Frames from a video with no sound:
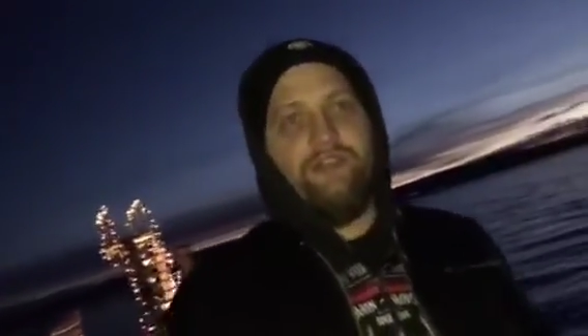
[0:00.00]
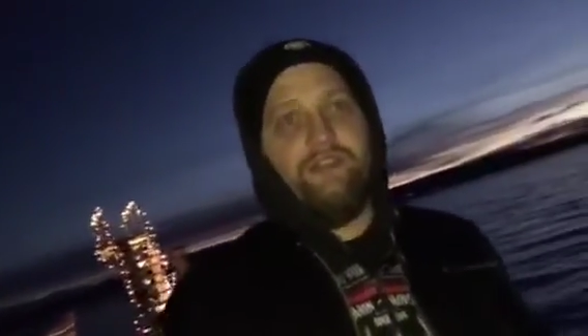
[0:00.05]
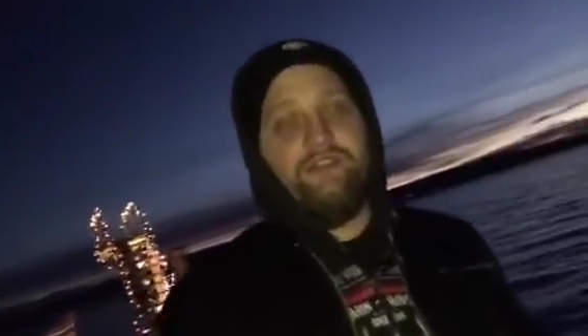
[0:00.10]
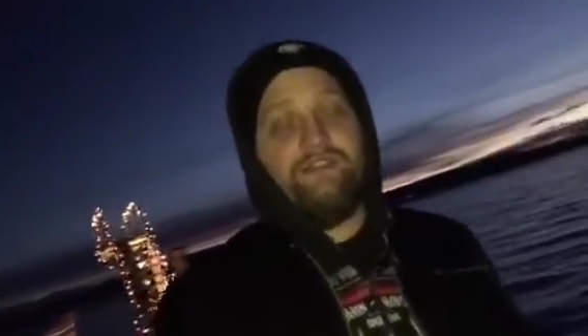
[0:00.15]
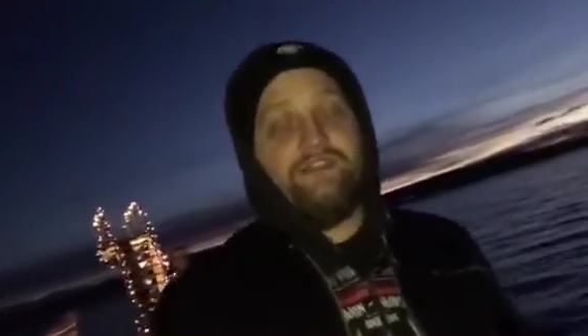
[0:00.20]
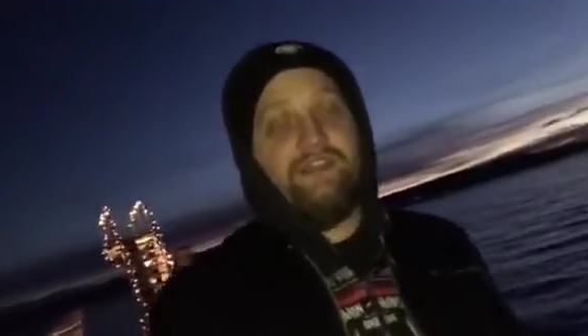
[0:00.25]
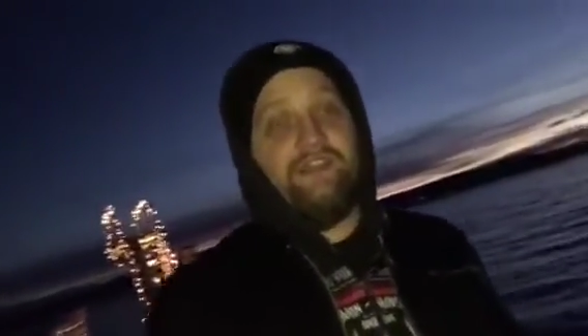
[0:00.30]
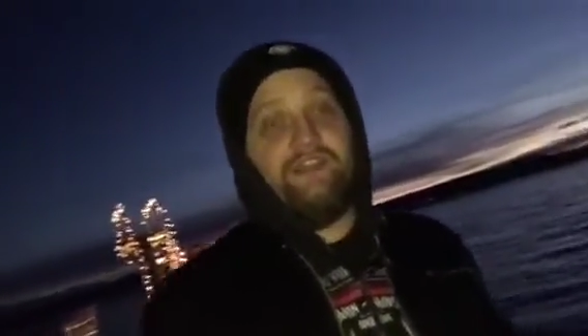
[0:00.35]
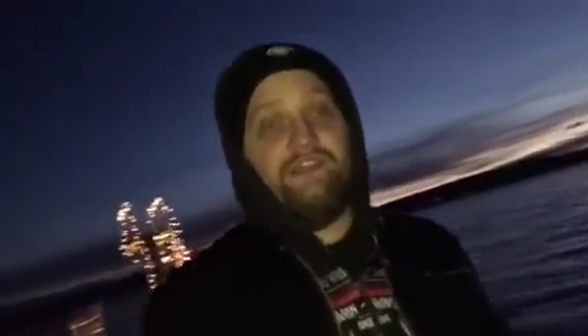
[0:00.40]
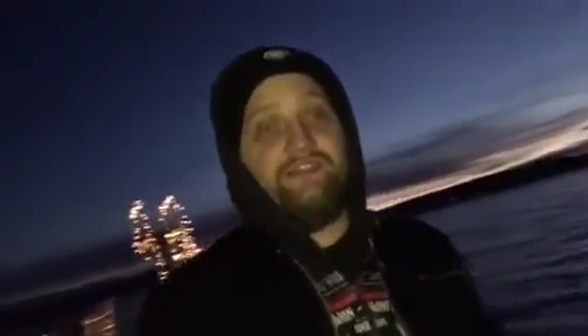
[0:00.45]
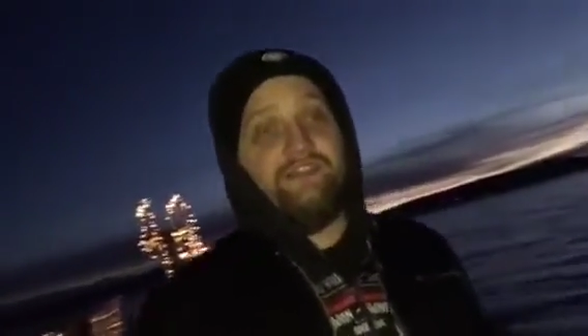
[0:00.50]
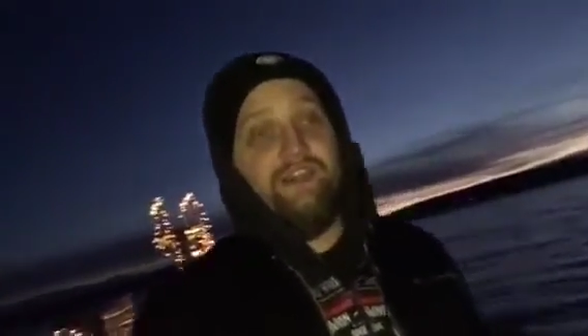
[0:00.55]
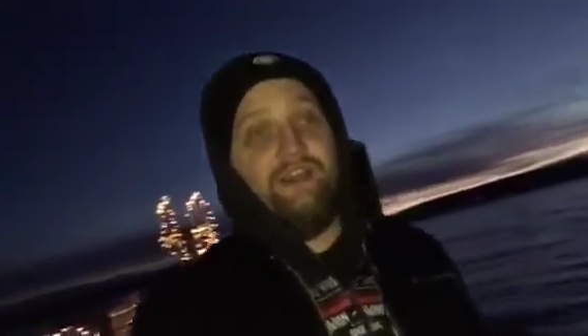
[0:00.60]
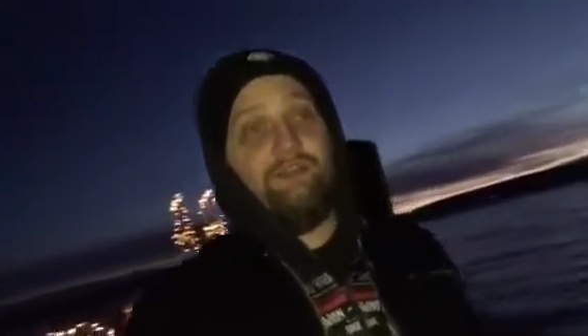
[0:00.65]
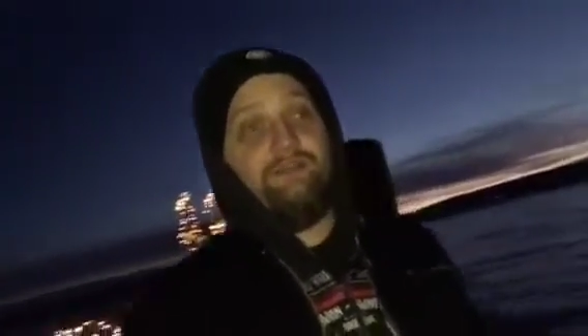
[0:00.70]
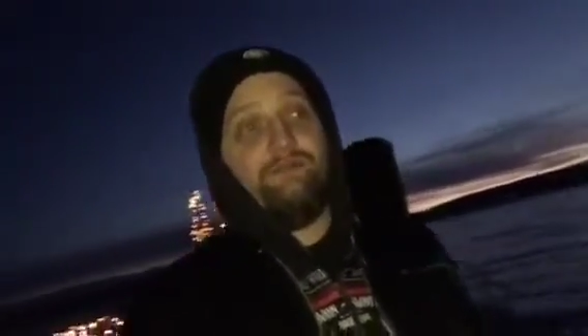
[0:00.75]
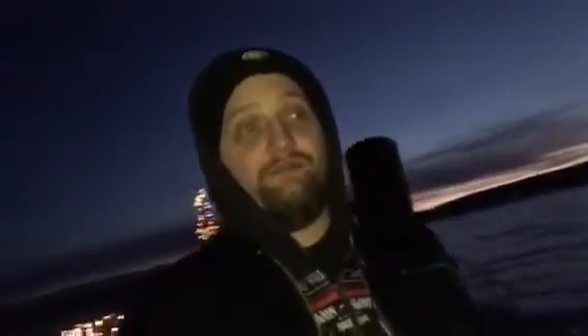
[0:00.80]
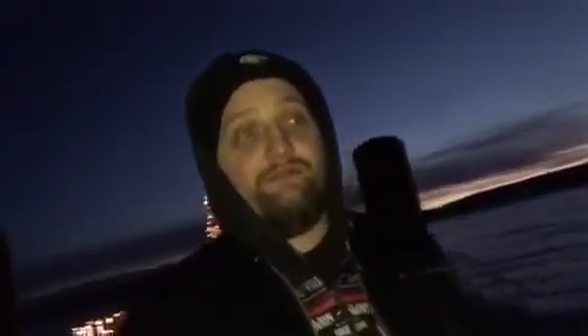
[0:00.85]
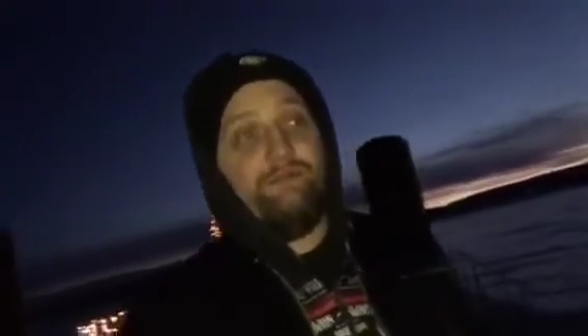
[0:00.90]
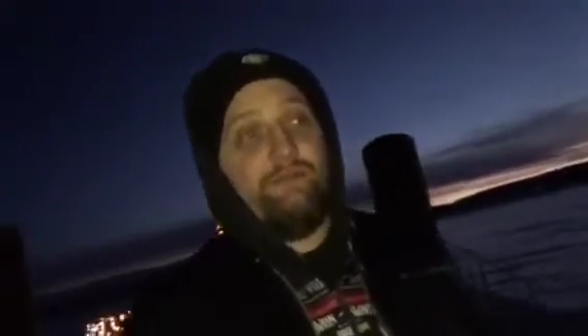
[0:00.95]
seeing
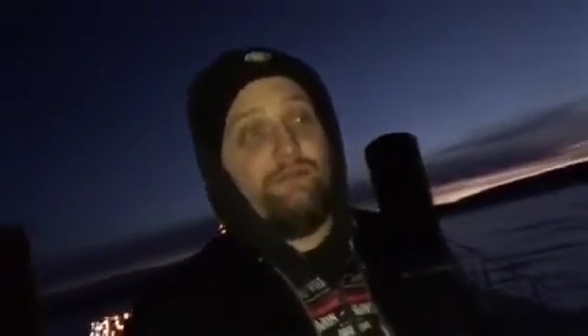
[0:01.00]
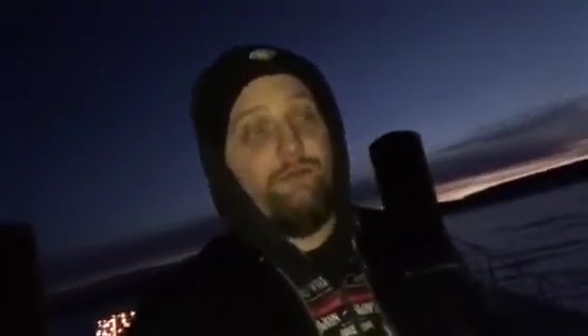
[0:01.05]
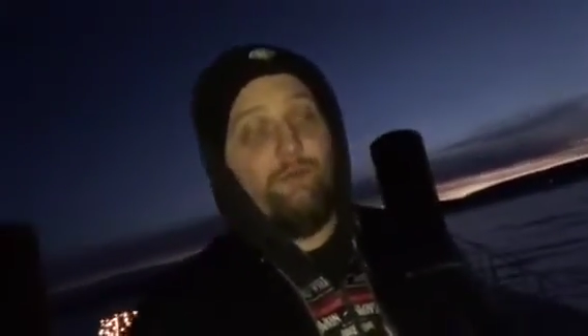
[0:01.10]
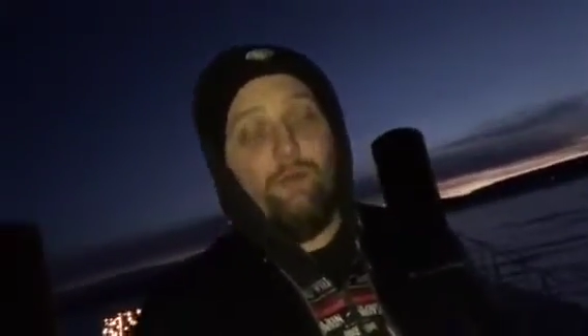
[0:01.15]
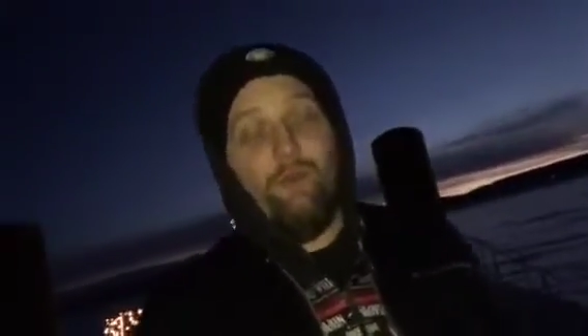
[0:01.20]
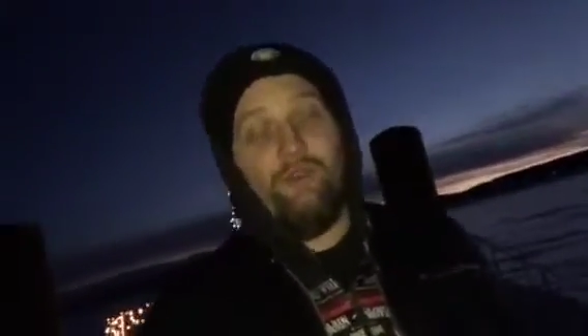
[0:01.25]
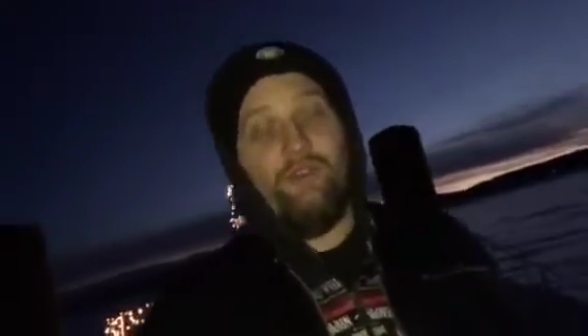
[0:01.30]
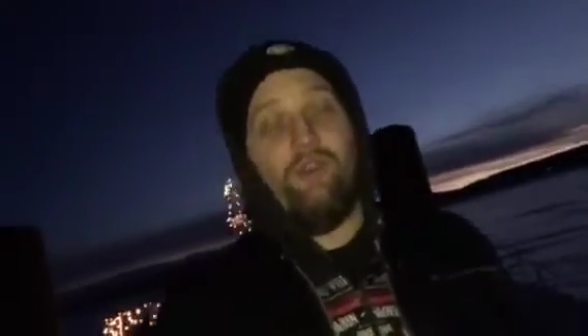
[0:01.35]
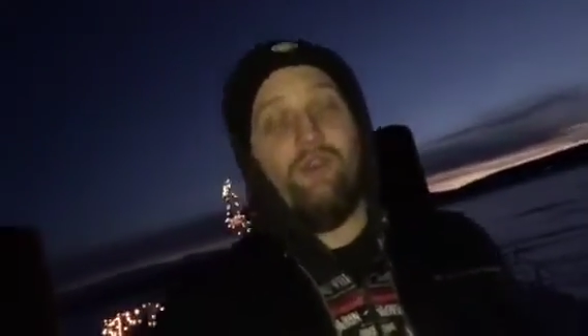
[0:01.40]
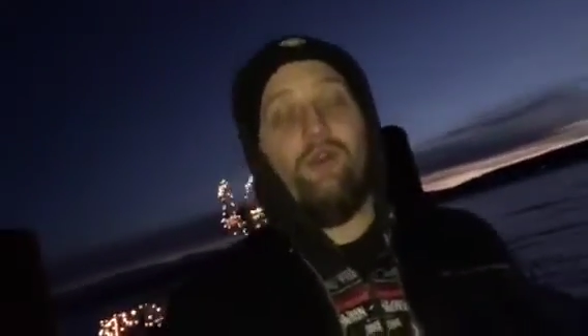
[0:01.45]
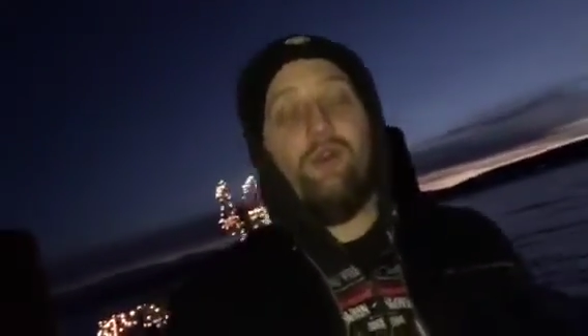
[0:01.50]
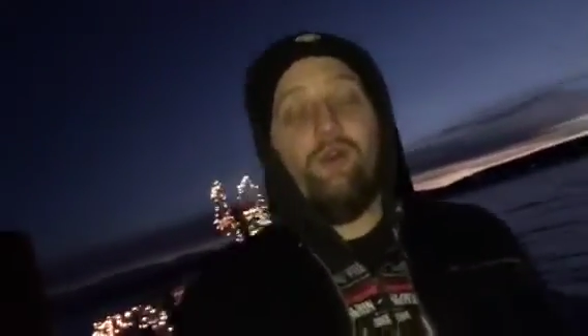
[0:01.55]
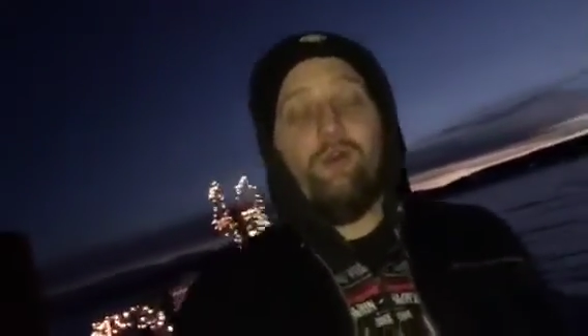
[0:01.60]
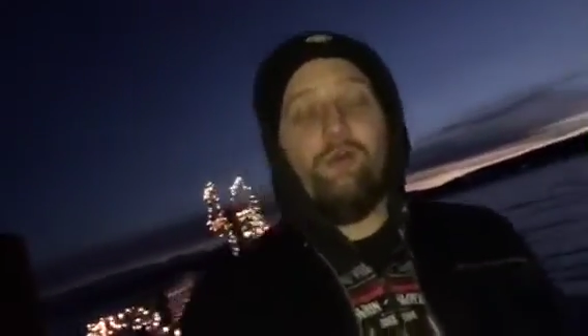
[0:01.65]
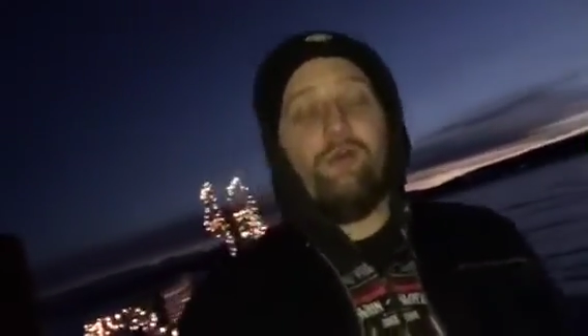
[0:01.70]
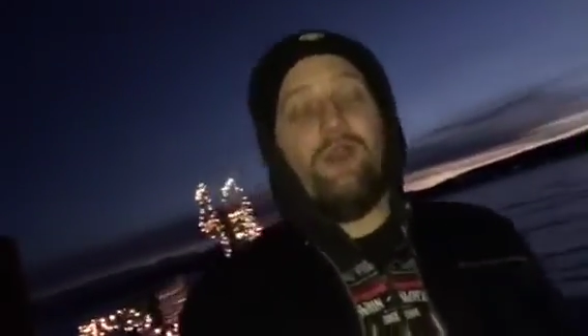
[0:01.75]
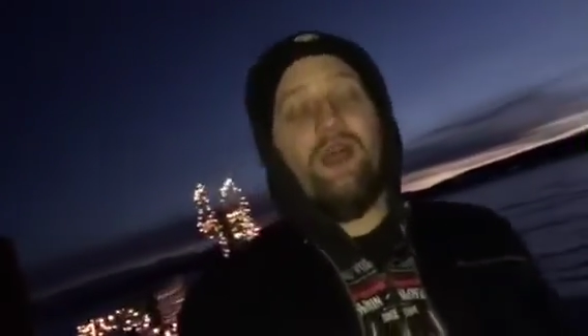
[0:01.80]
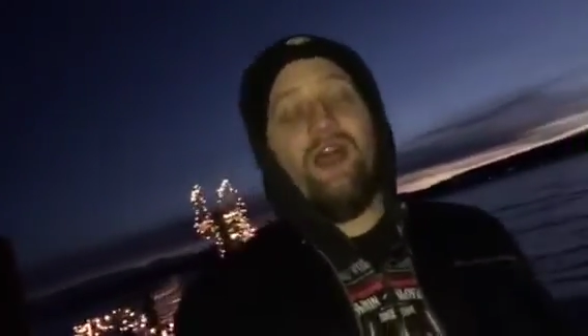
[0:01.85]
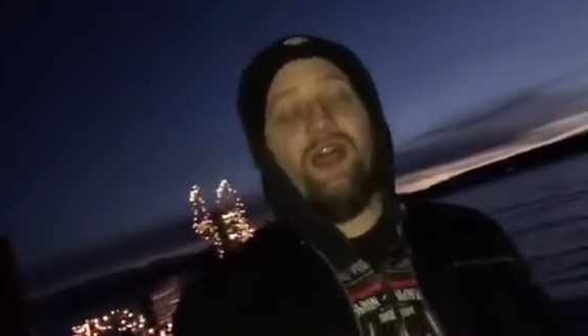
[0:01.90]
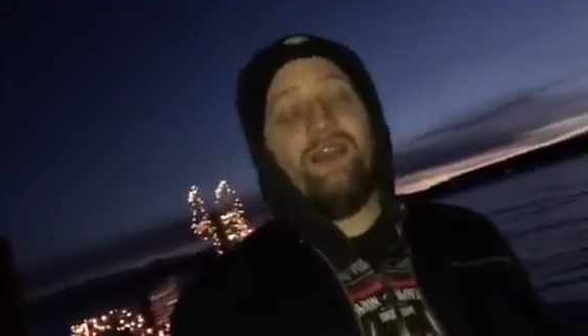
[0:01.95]
stuff. We walked the
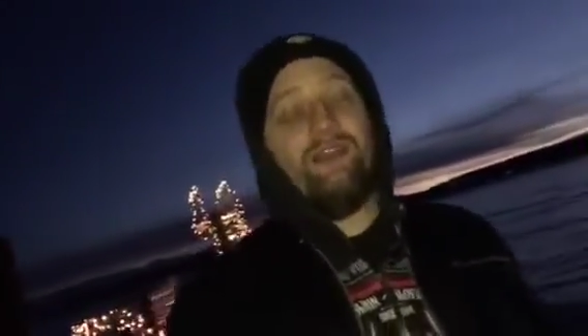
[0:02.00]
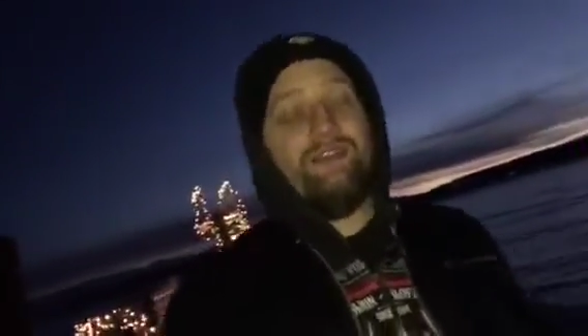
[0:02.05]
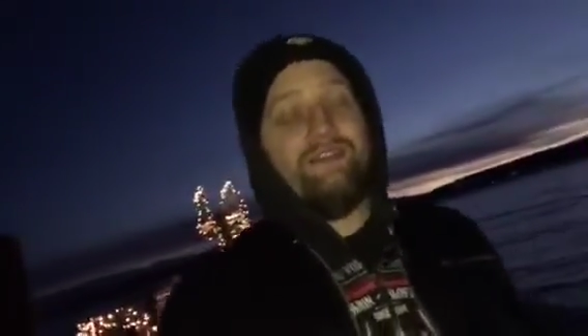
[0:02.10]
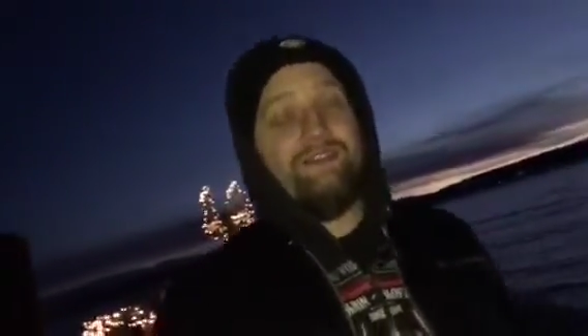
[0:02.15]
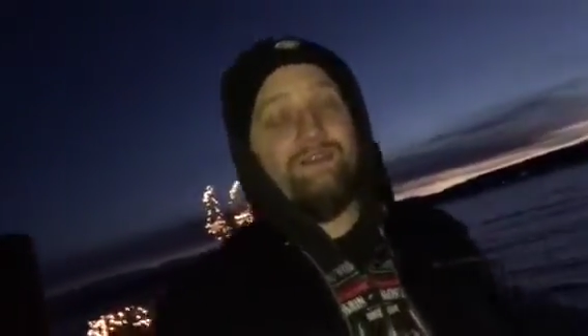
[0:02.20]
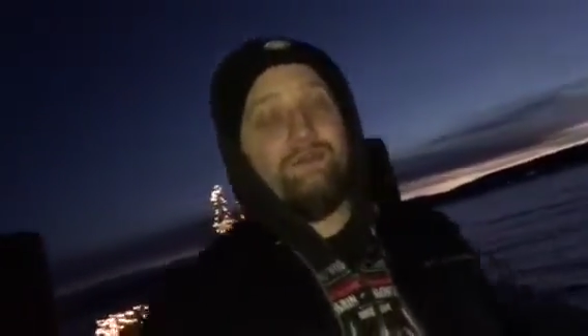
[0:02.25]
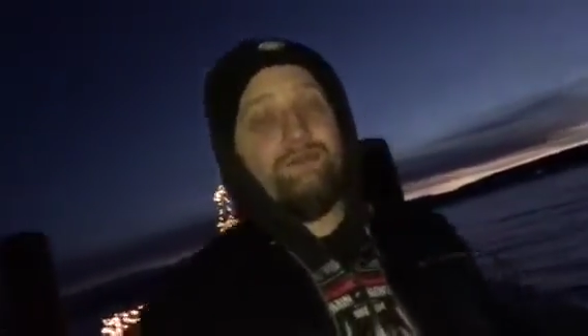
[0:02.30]
whole island.